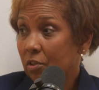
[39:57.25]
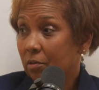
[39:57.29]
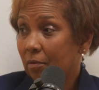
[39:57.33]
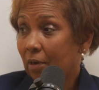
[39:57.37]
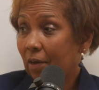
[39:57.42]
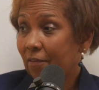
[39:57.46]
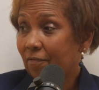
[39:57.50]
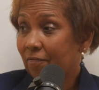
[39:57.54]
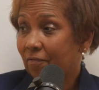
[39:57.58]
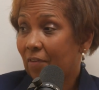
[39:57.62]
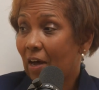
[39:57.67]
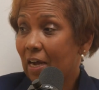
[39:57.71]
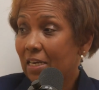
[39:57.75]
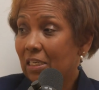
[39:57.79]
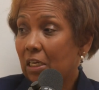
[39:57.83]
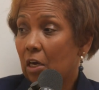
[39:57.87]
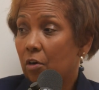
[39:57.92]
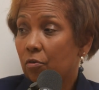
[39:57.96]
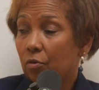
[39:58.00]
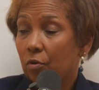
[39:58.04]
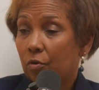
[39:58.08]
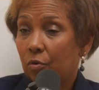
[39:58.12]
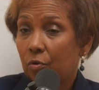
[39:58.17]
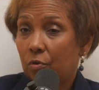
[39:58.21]
So I find
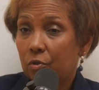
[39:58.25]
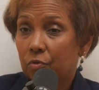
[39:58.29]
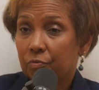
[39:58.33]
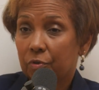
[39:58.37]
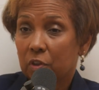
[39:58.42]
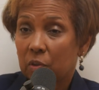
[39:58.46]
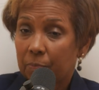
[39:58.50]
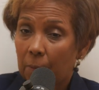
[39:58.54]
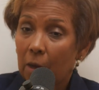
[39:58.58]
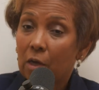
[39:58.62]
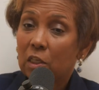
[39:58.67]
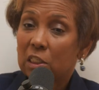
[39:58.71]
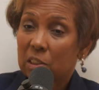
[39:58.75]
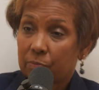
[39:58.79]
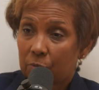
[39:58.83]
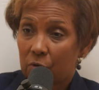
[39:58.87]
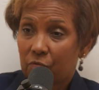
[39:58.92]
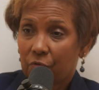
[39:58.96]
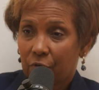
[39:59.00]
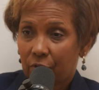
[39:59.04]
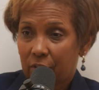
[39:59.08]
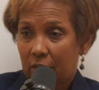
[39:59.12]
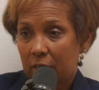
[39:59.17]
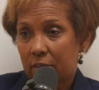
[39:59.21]
out who's
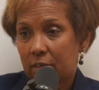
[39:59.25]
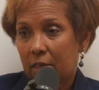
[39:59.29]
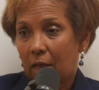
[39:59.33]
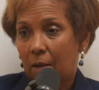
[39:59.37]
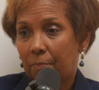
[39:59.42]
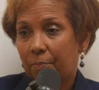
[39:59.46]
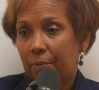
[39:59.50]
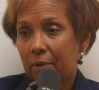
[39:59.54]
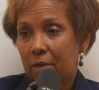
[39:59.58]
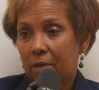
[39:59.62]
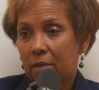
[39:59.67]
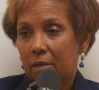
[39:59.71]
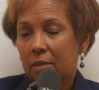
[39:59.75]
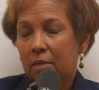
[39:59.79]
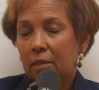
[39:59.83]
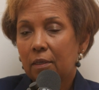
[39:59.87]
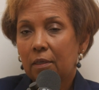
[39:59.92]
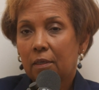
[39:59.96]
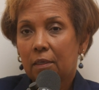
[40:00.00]
responsible for that topic.